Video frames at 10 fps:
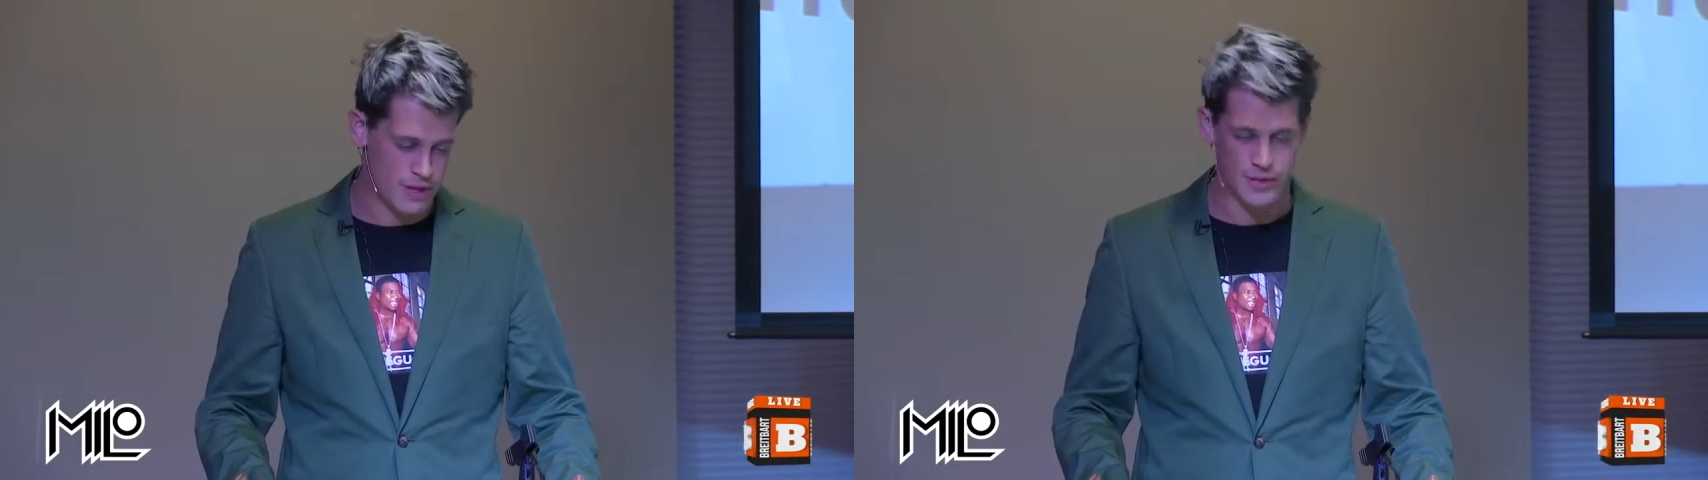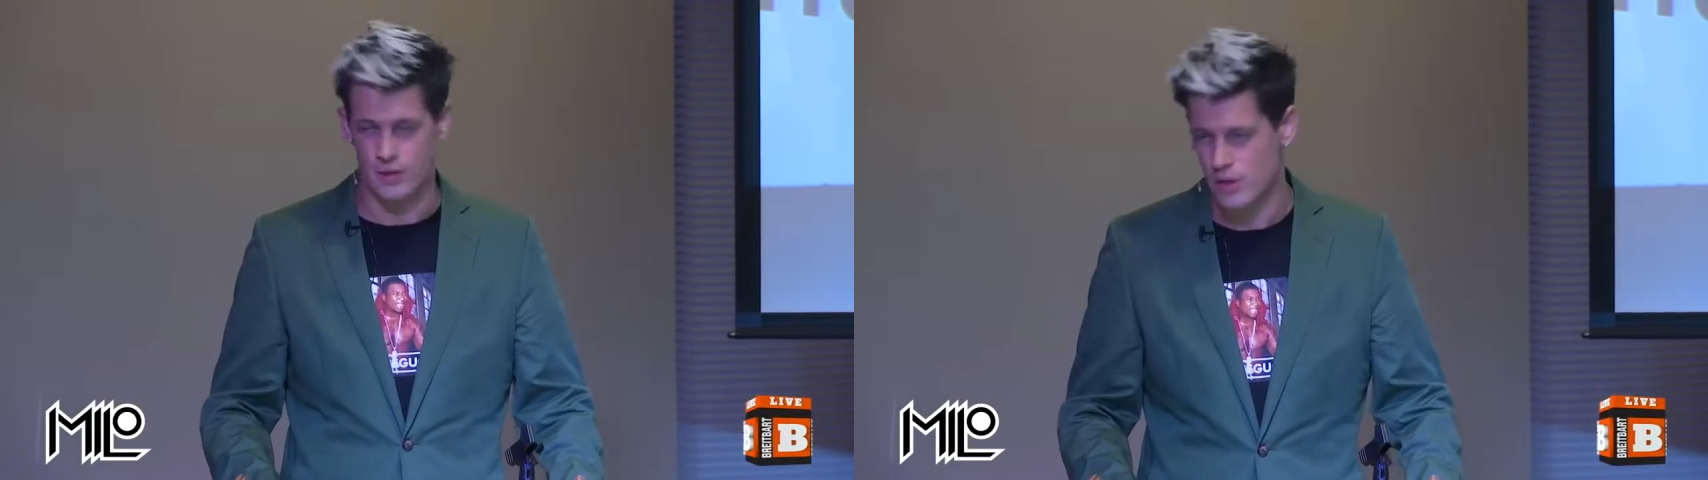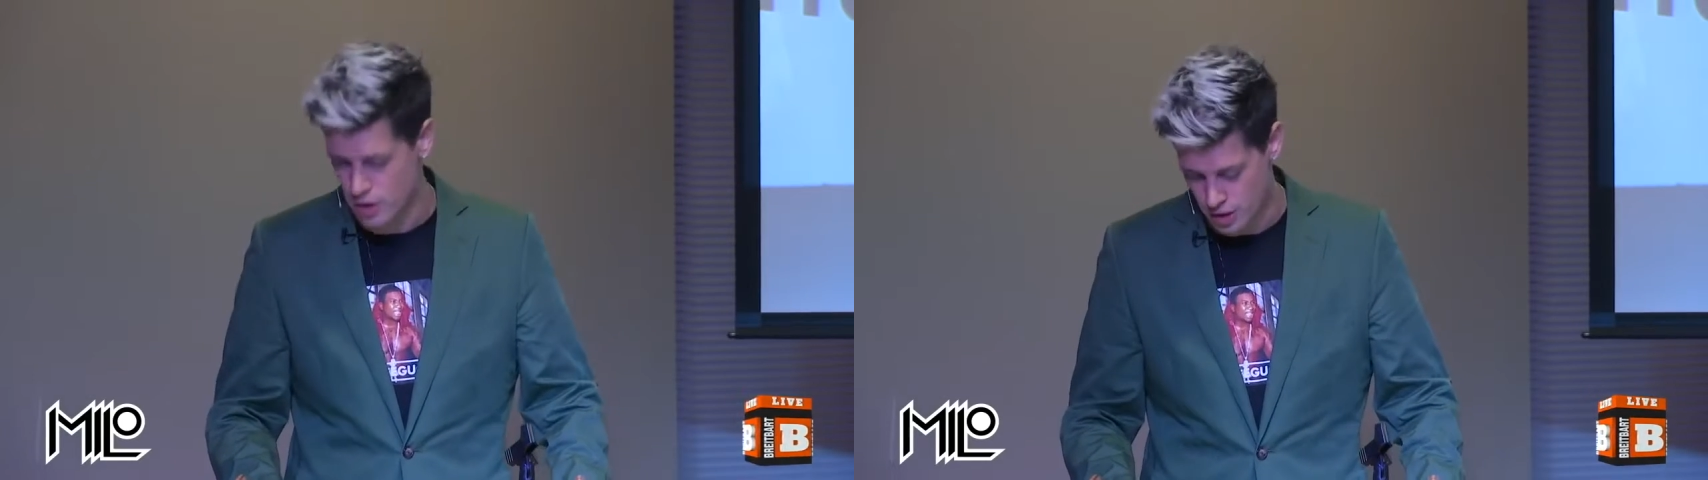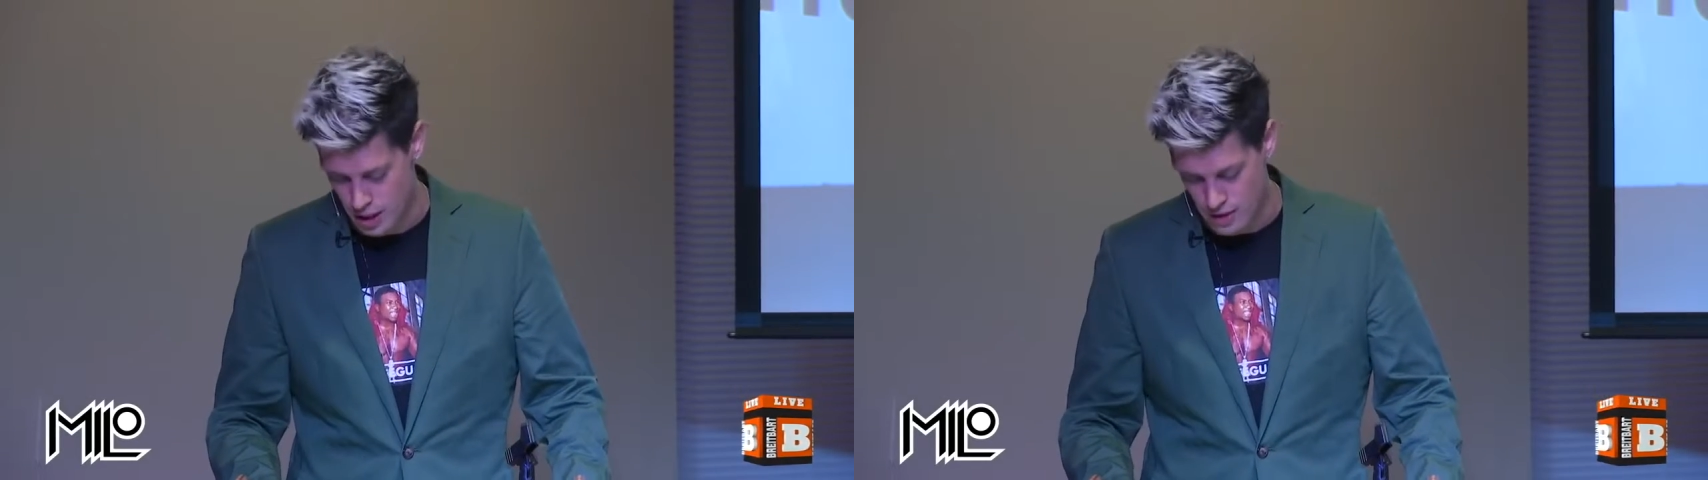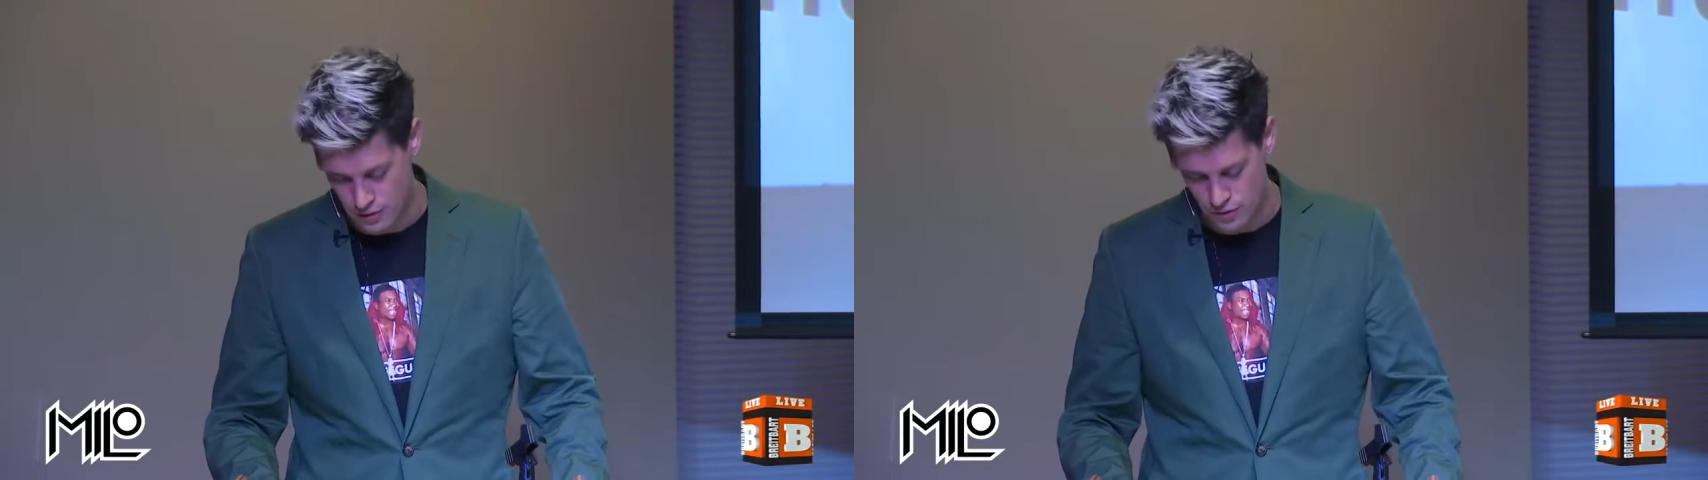President
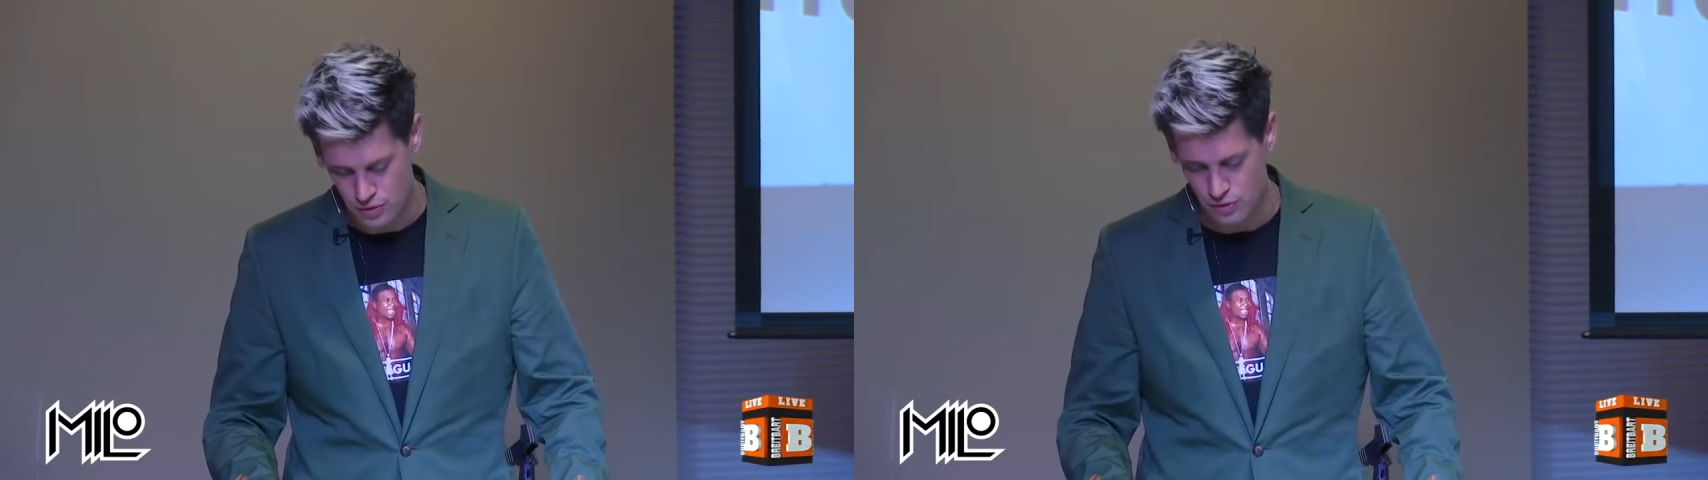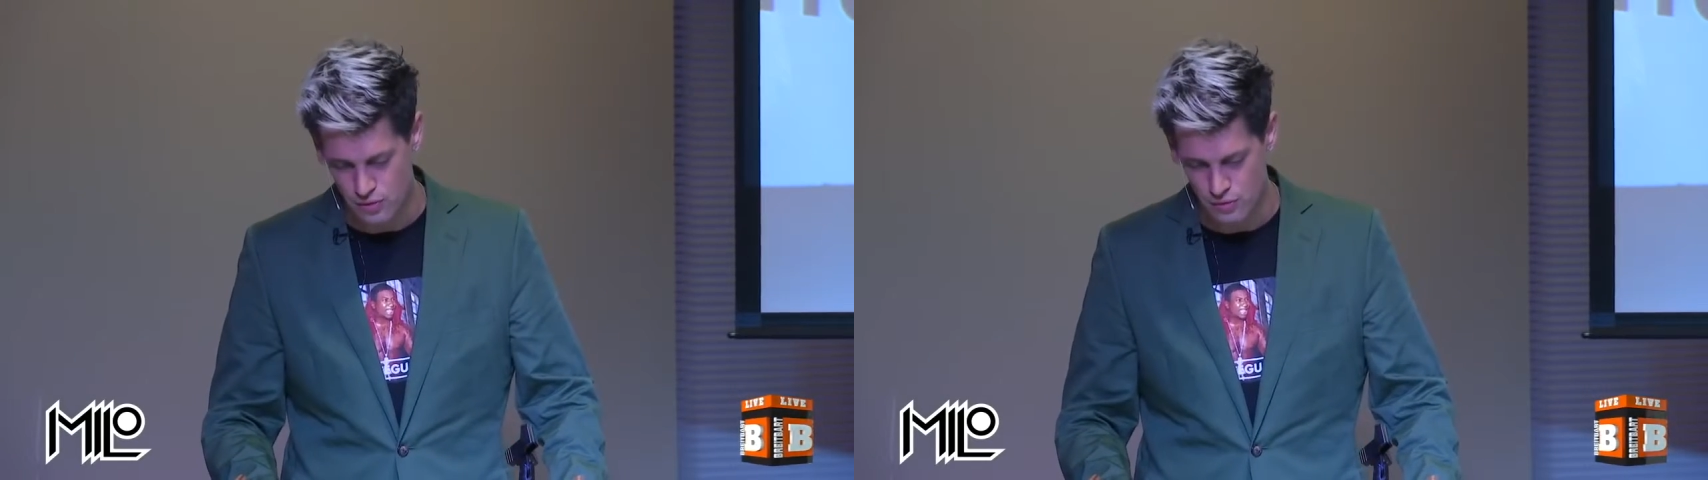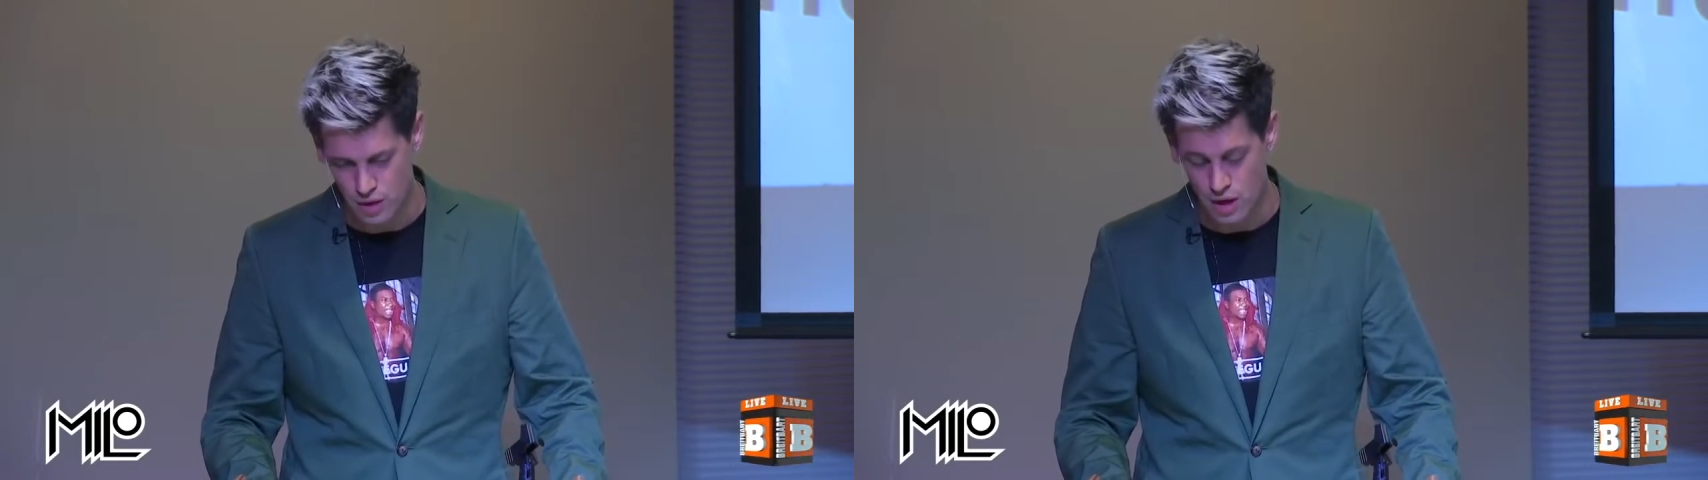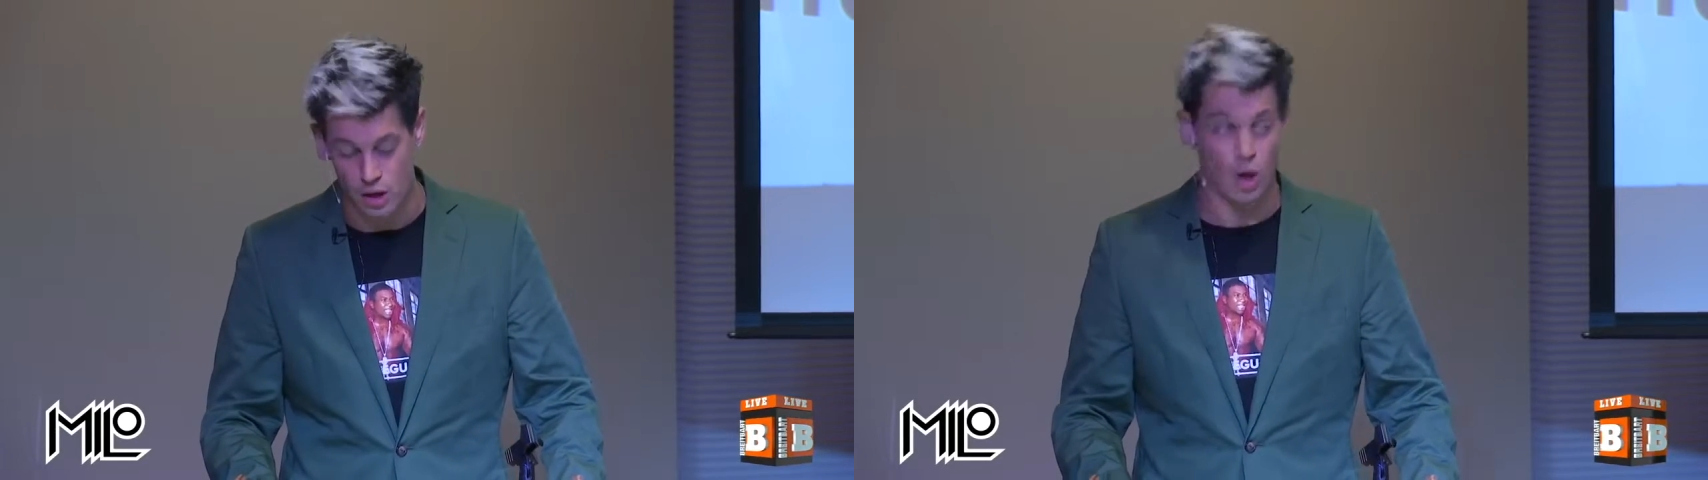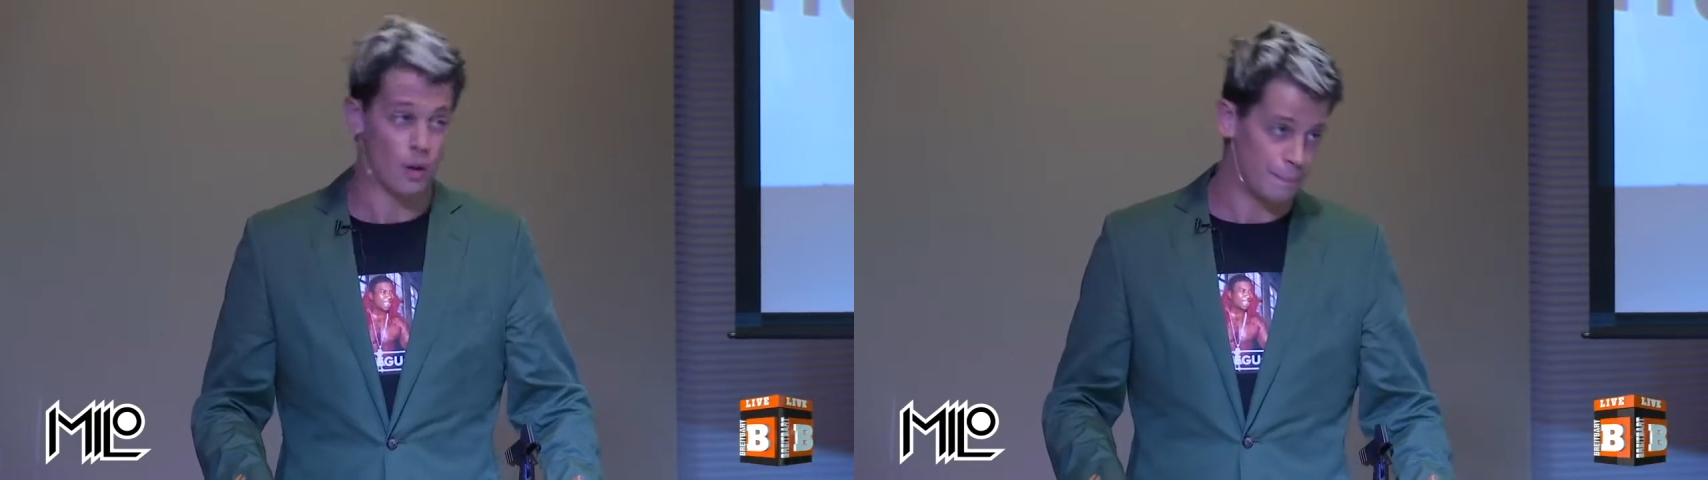Erdogan to
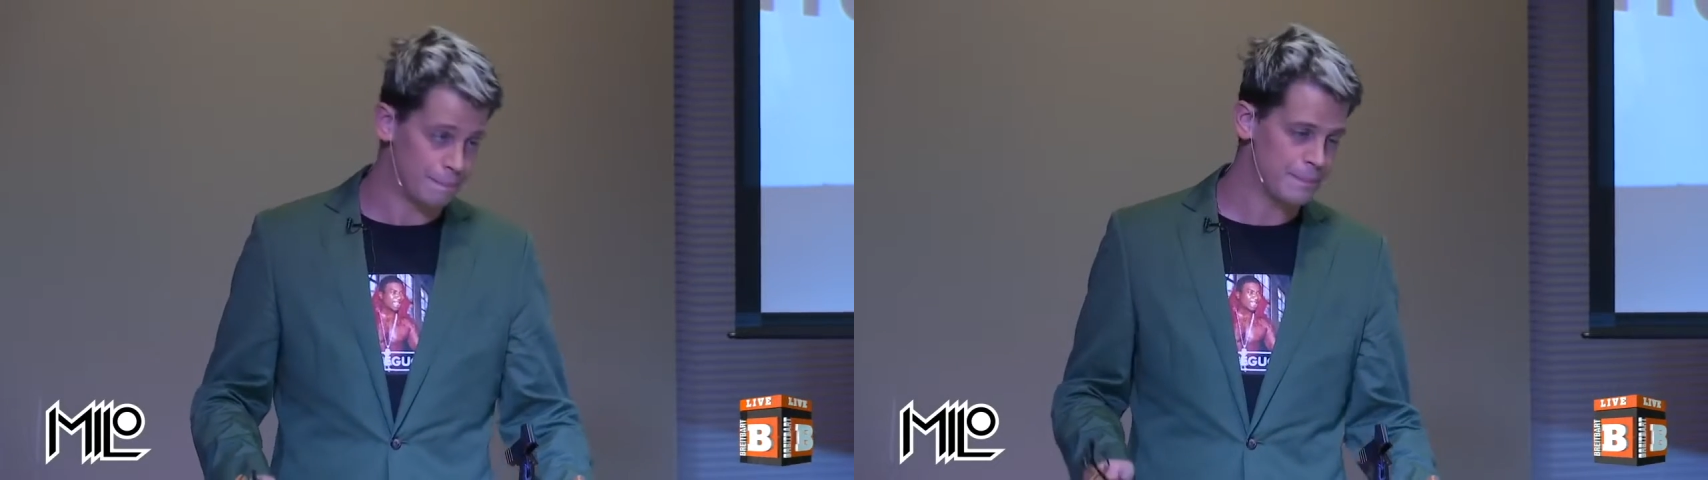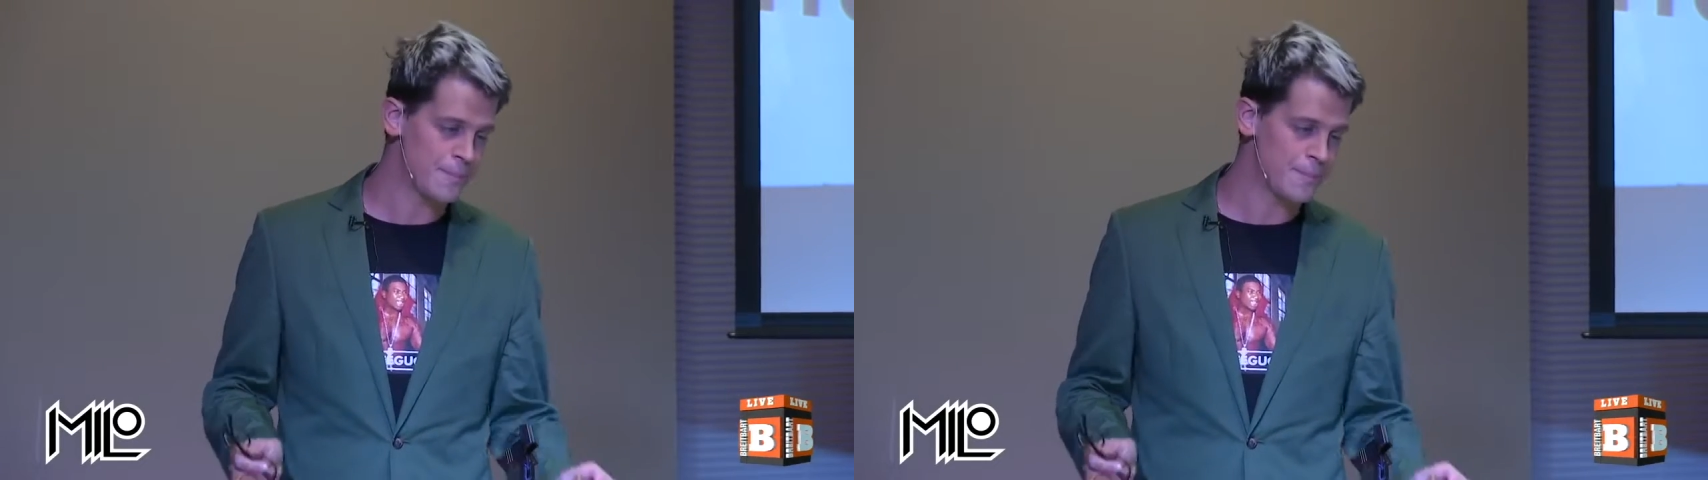Gollum.